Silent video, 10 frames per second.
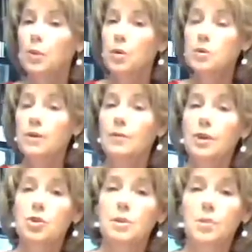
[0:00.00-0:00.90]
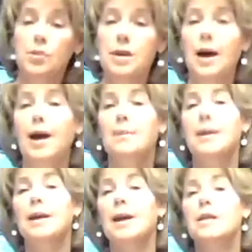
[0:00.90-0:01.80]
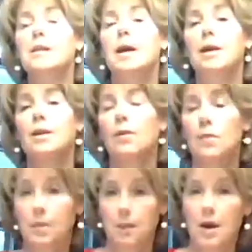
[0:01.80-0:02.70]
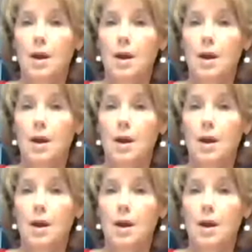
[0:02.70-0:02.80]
roasted vegetables, I make a ton of them